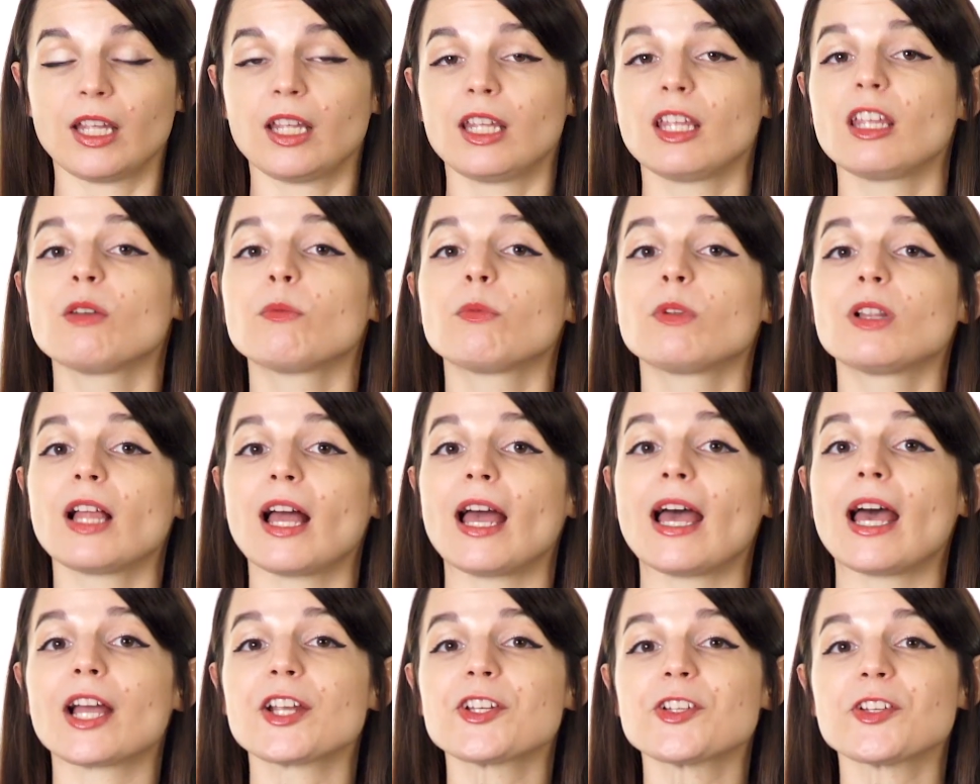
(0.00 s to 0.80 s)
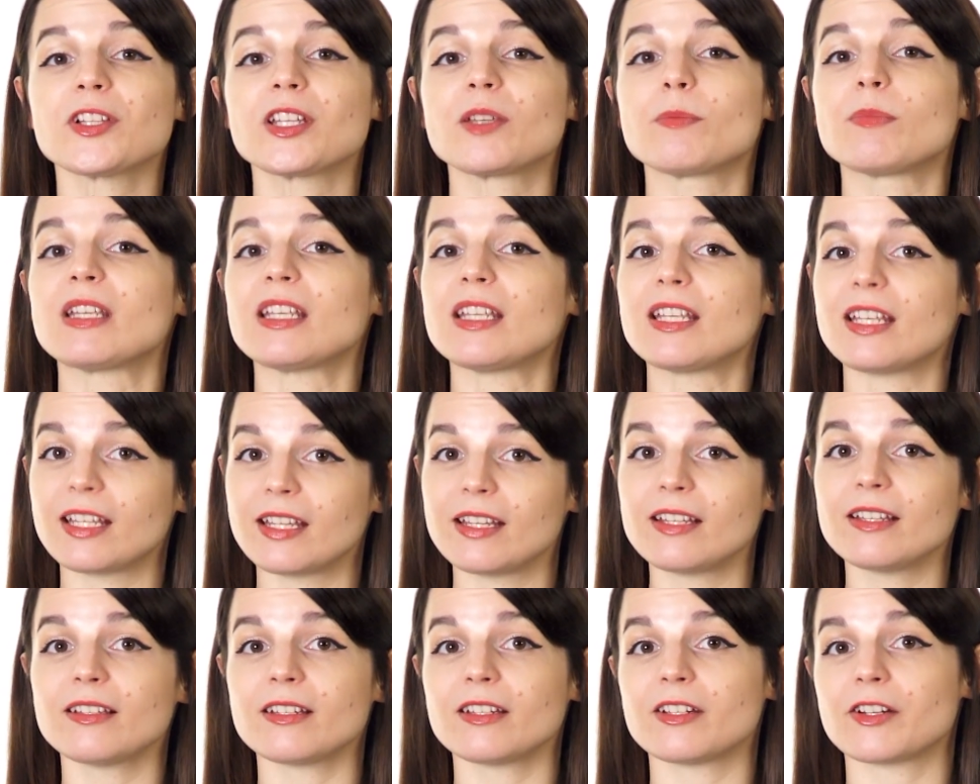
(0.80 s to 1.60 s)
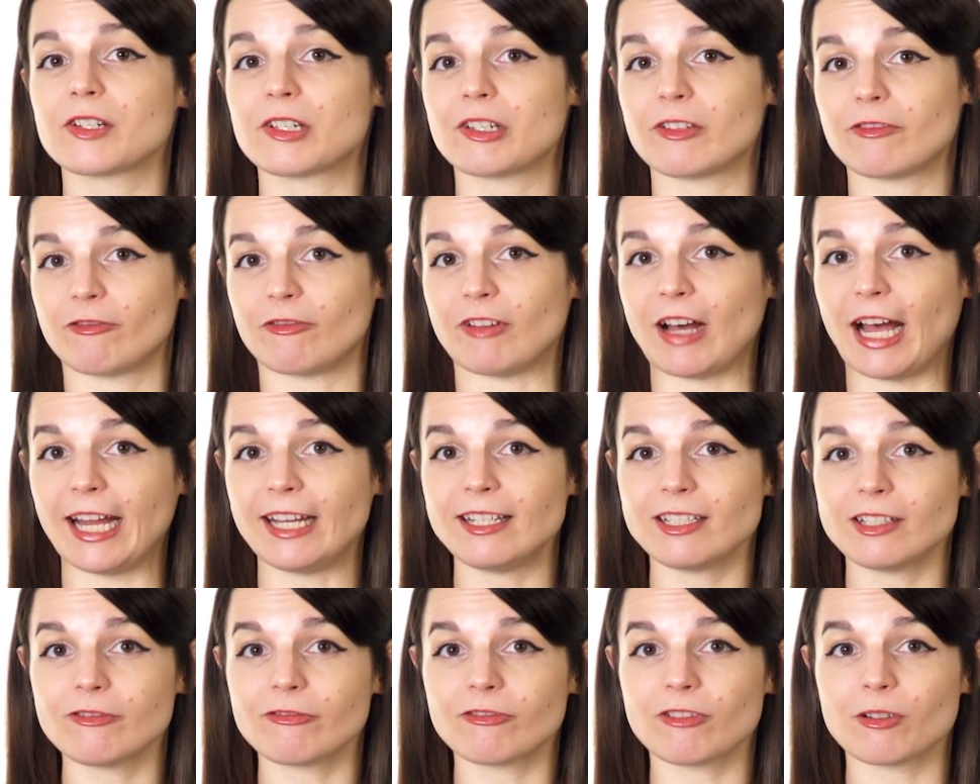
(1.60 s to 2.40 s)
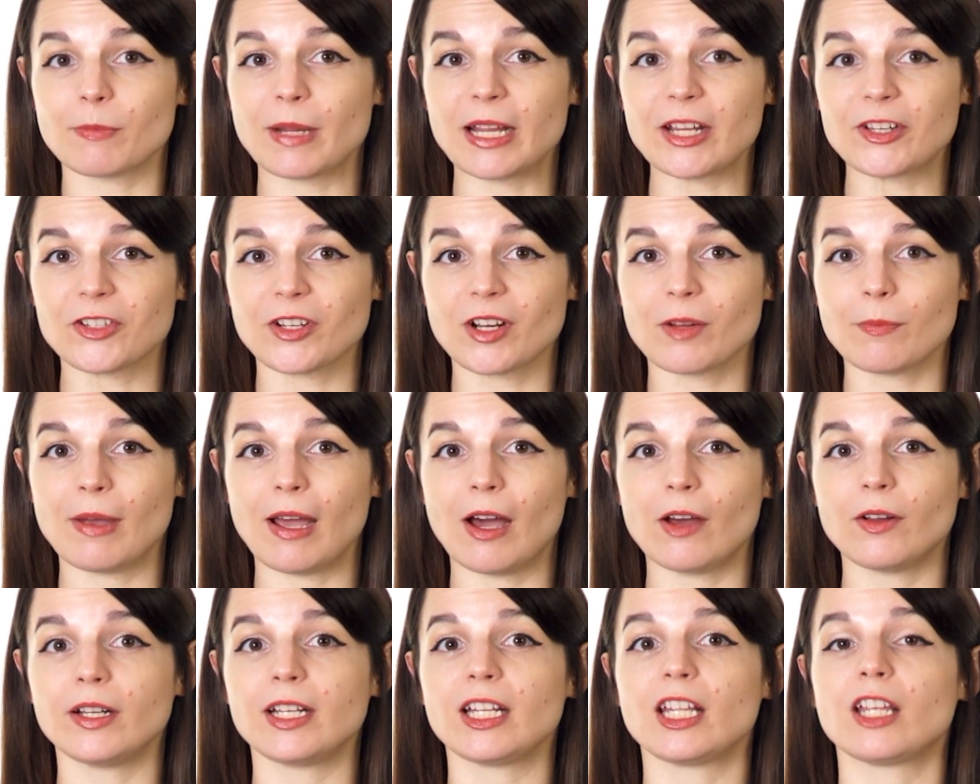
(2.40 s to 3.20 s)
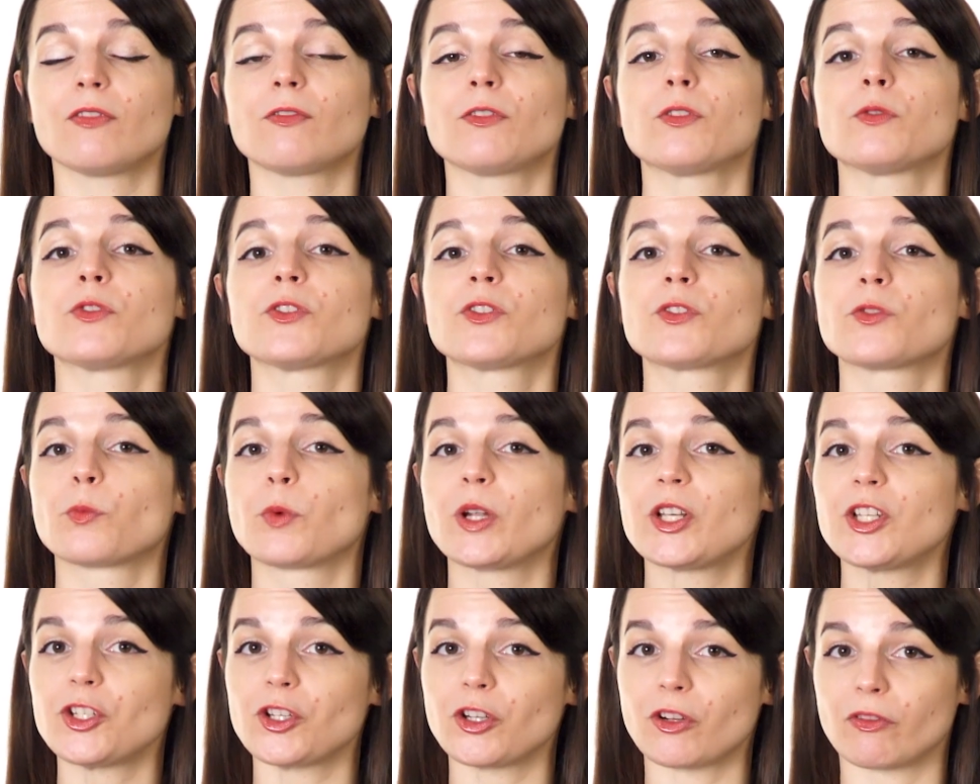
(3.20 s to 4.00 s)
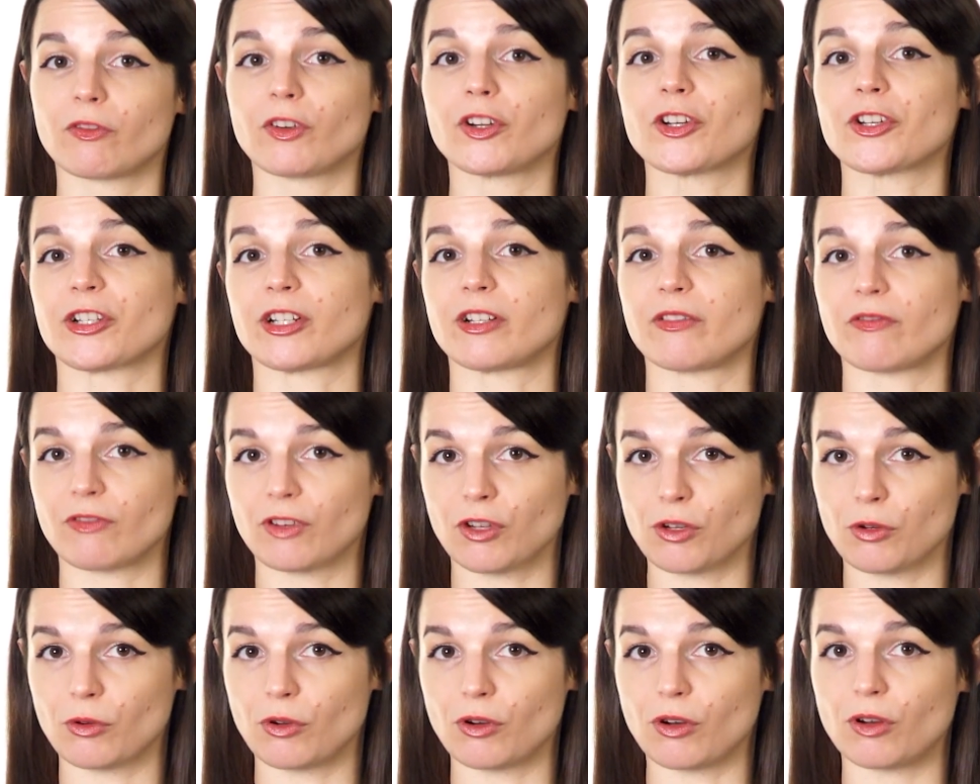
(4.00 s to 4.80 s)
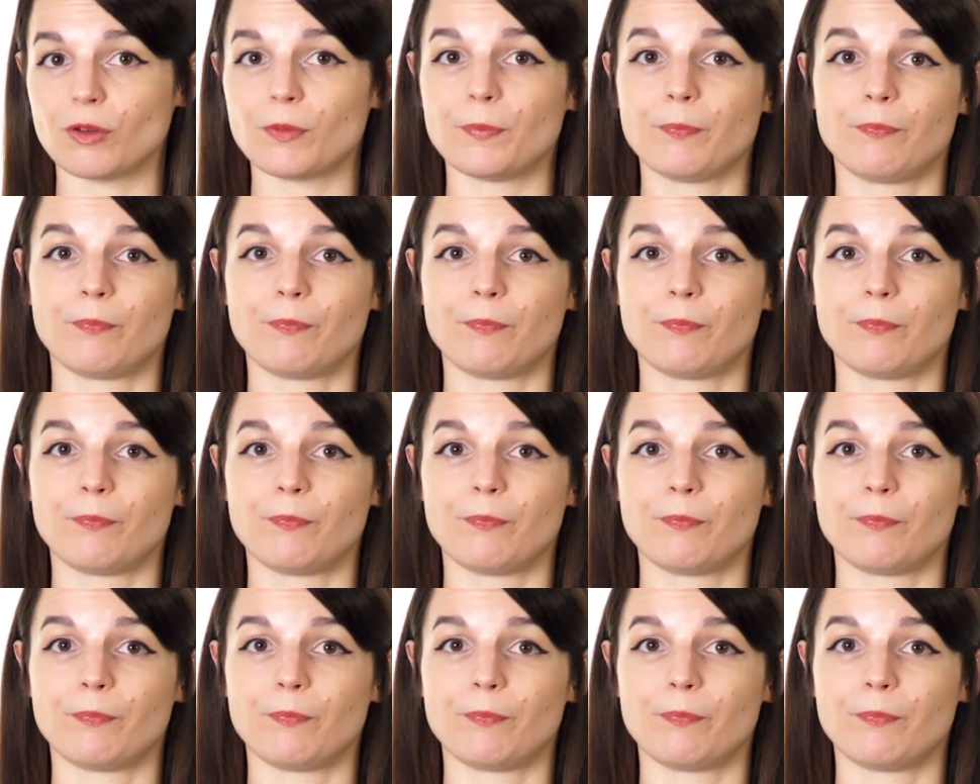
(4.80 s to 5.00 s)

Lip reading: it will actually be easier to find information about it if you switch your version of Google.